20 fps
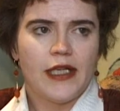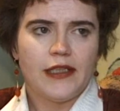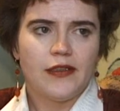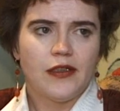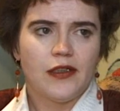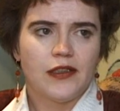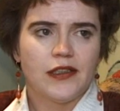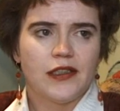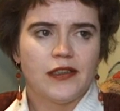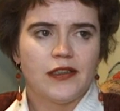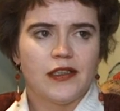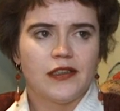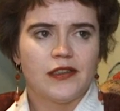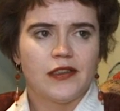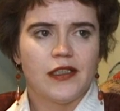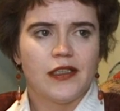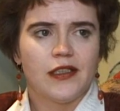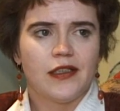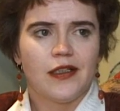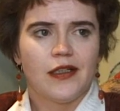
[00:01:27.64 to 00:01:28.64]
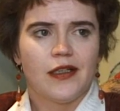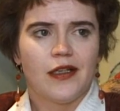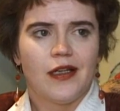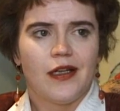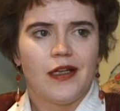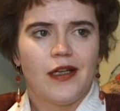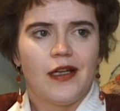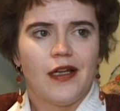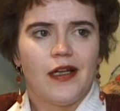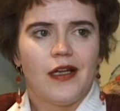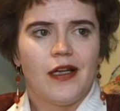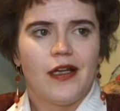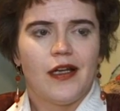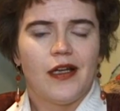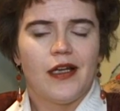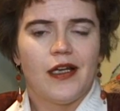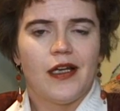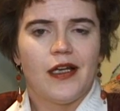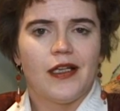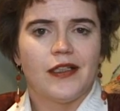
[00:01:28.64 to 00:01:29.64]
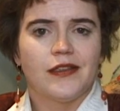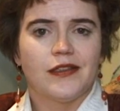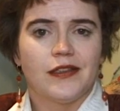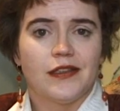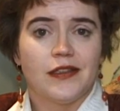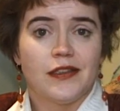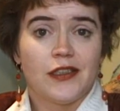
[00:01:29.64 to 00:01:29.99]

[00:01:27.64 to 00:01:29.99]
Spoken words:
800, I think. And